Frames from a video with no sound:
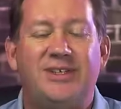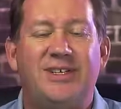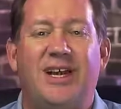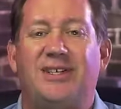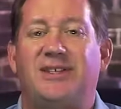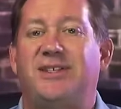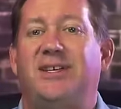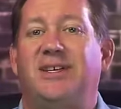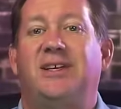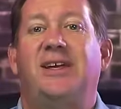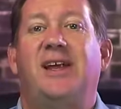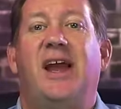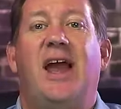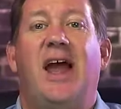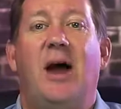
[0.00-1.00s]
Just
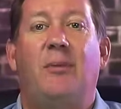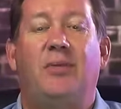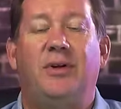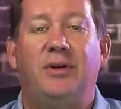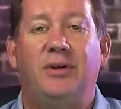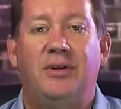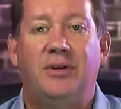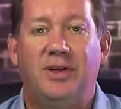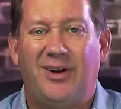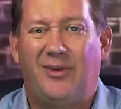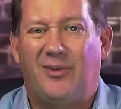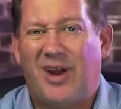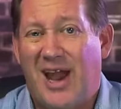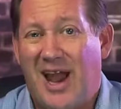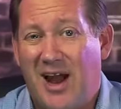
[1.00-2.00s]
didn't happen. You
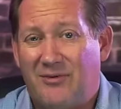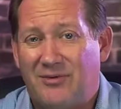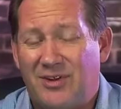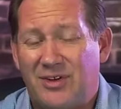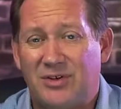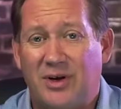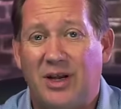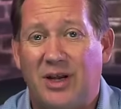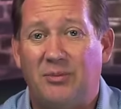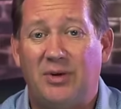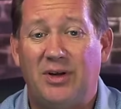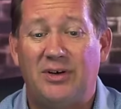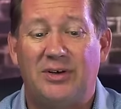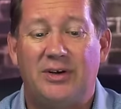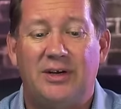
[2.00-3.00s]
don't have the
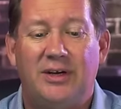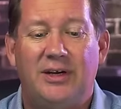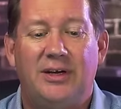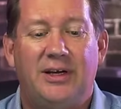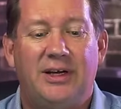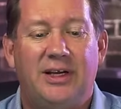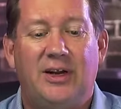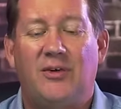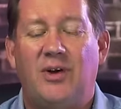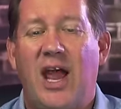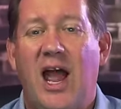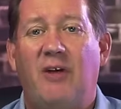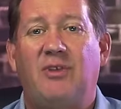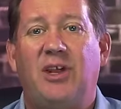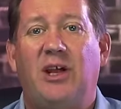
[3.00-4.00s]
treatment. You don't
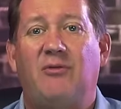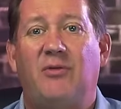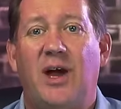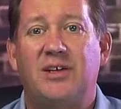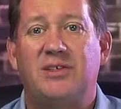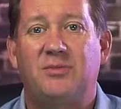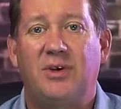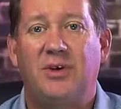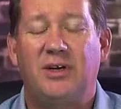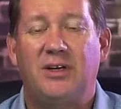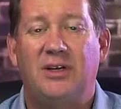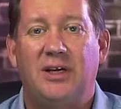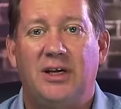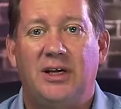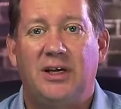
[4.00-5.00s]
have the investment.
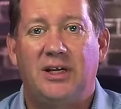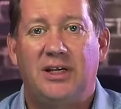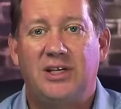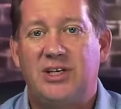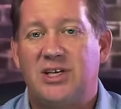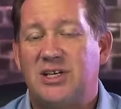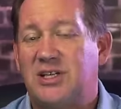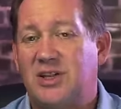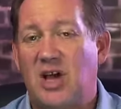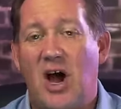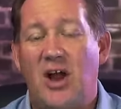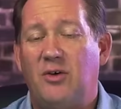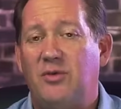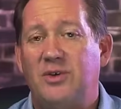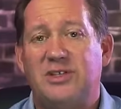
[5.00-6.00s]
You just
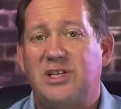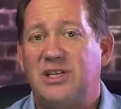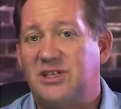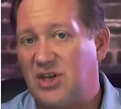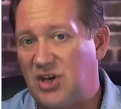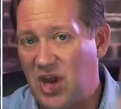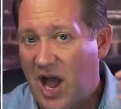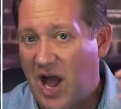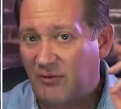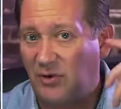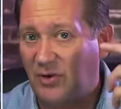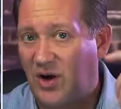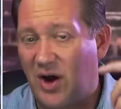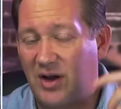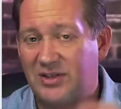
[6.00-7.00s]
thought it was this
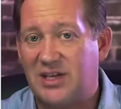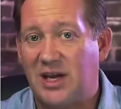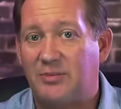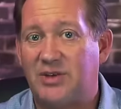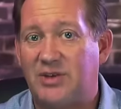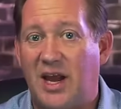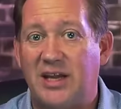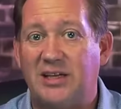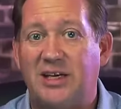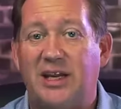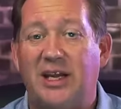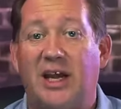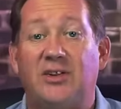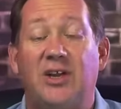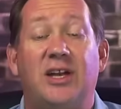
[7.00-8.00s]
novel concept
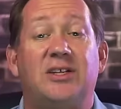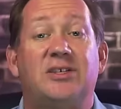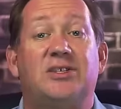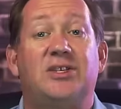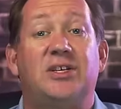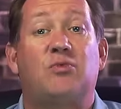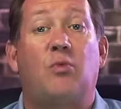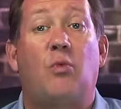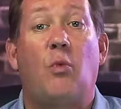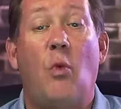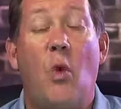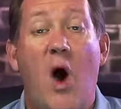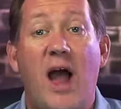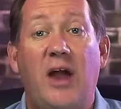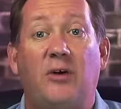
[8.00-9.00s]
idea that is just
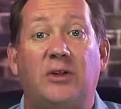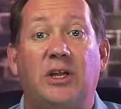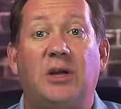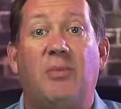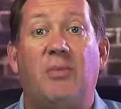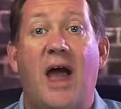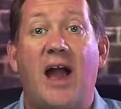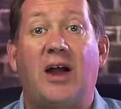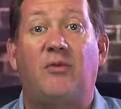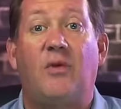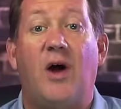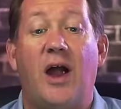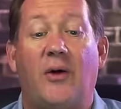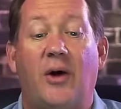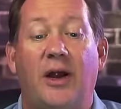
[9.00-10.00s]
wildly
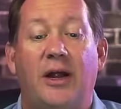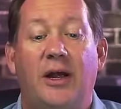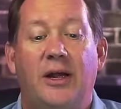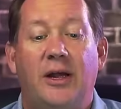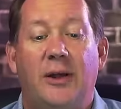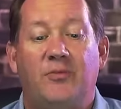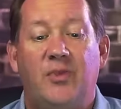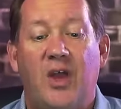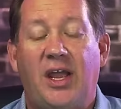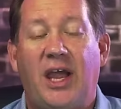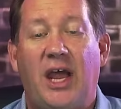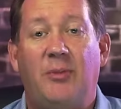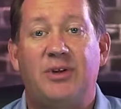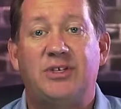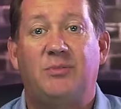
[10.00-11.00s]
backfiring. Now you
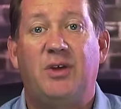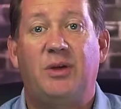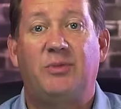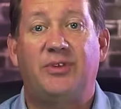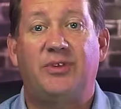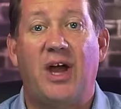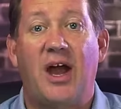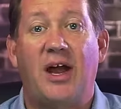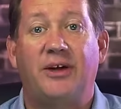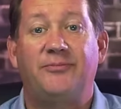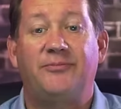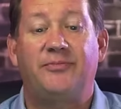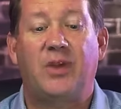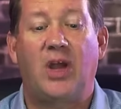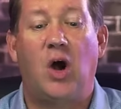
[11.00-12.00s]
got a bunch of people dying.
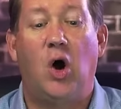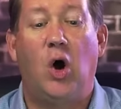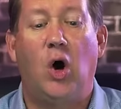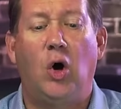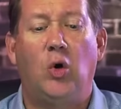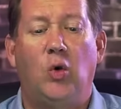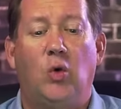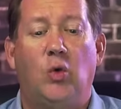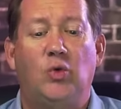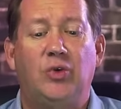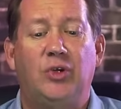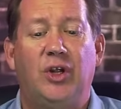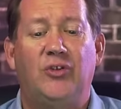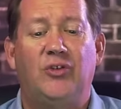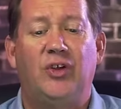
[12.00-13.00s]
Oh,
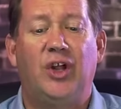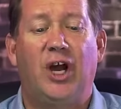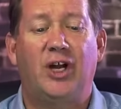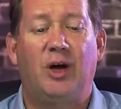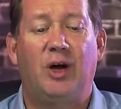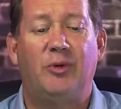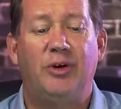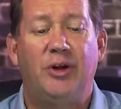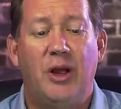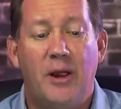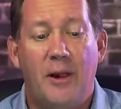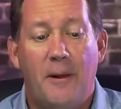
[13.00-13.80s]
didn't see that coming.